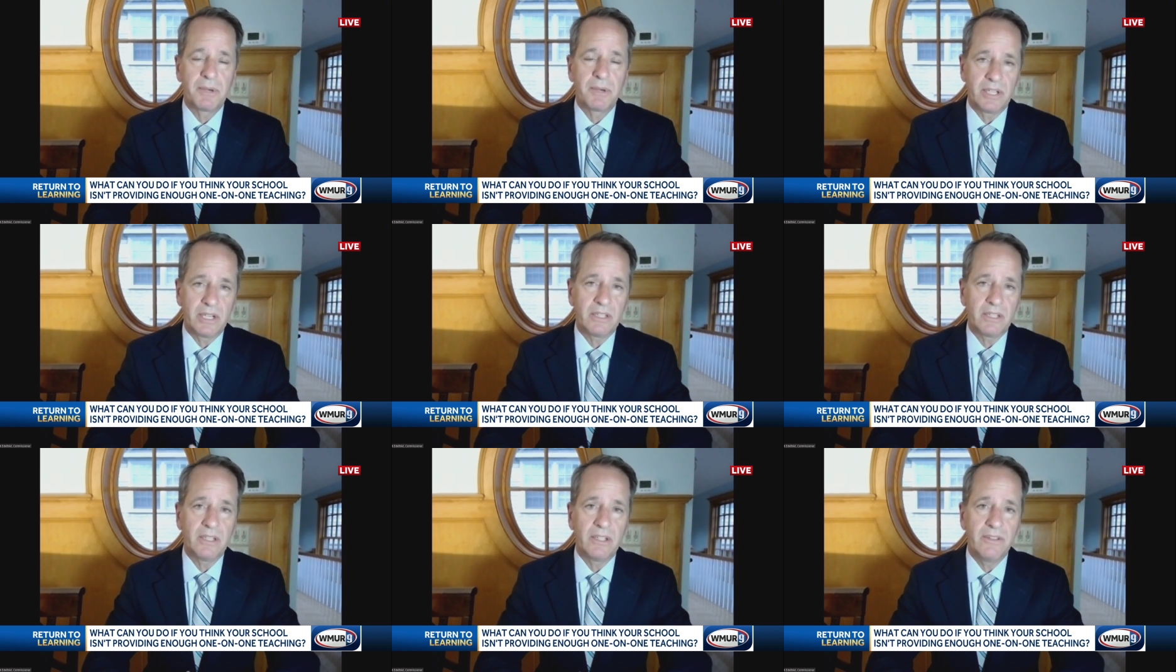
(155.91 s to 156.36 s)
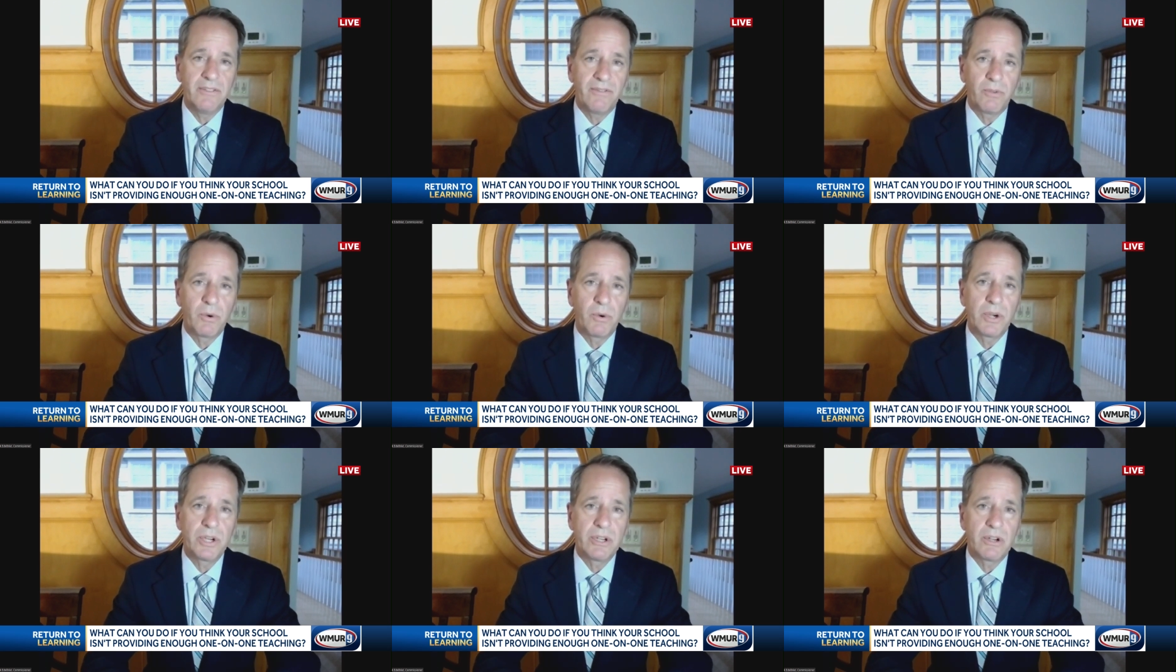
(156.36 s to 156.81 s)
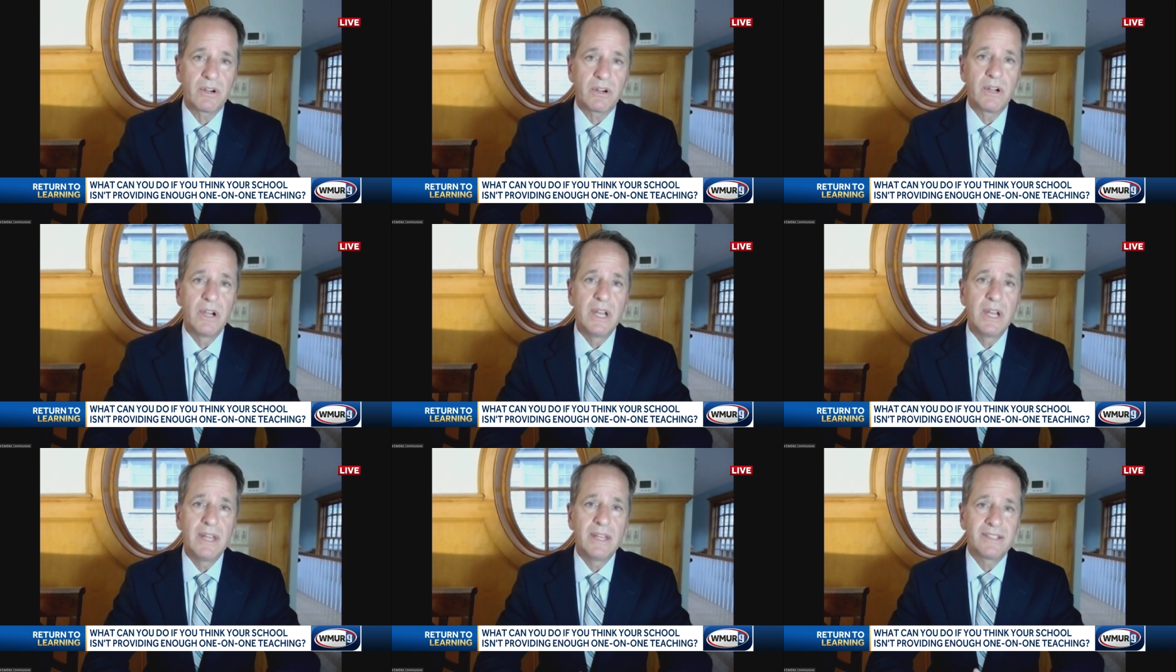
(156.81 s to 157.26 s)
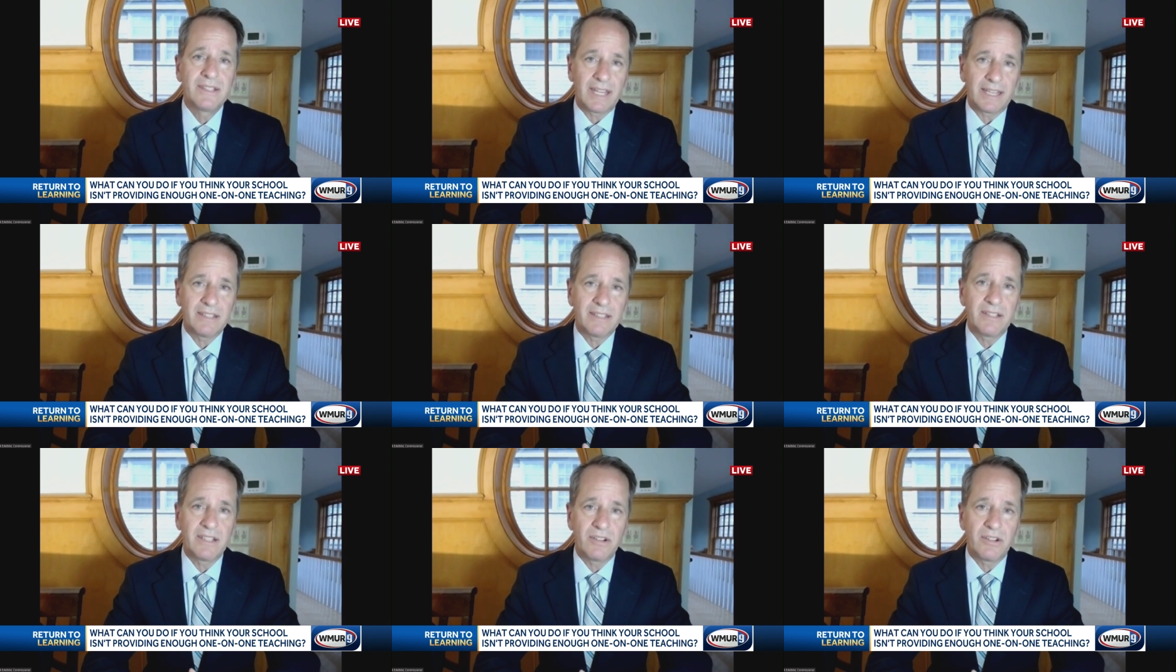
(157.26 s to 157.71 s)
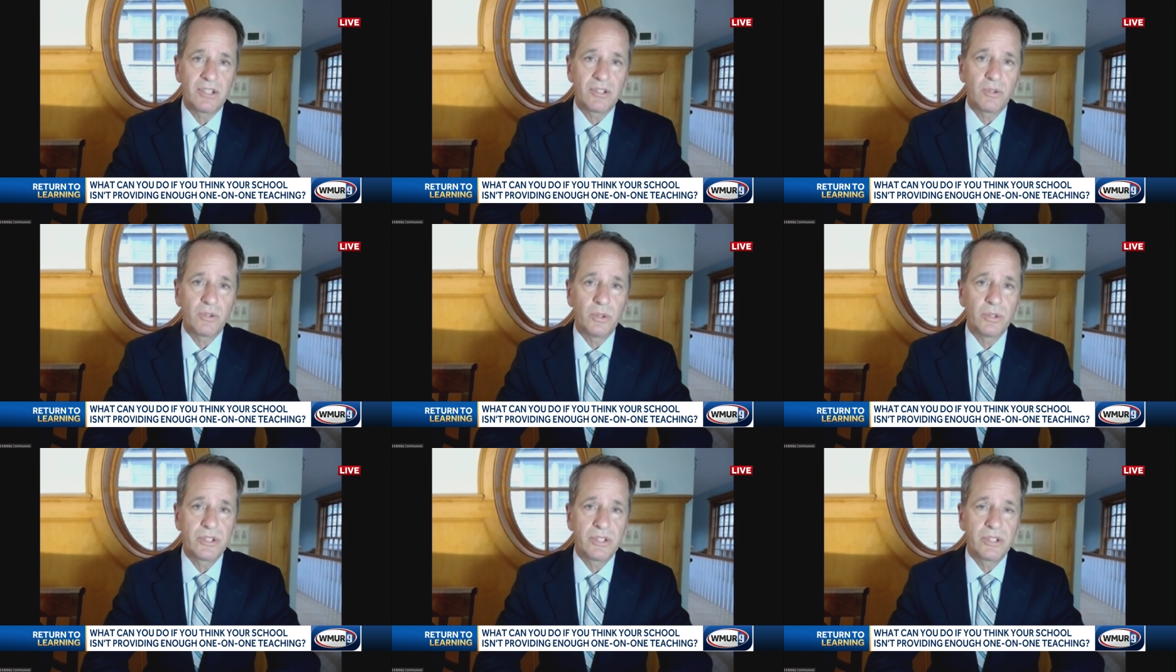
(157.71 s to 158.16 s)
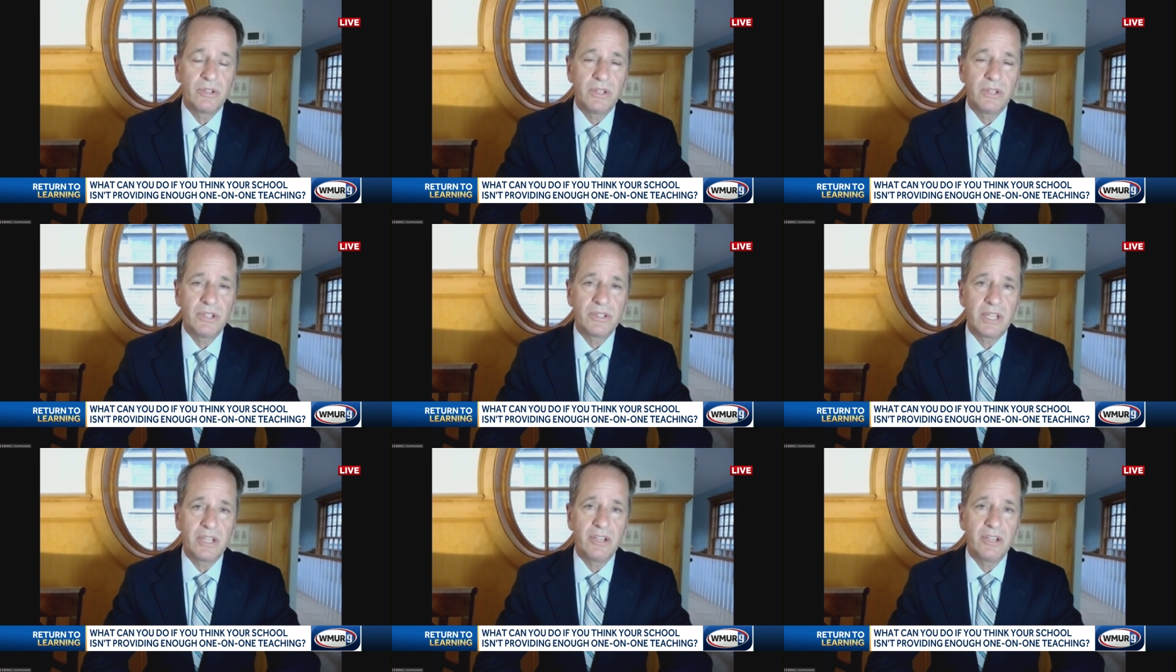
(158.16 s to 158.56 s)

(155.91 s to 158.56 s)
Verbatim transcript: particularly for your secondary school students,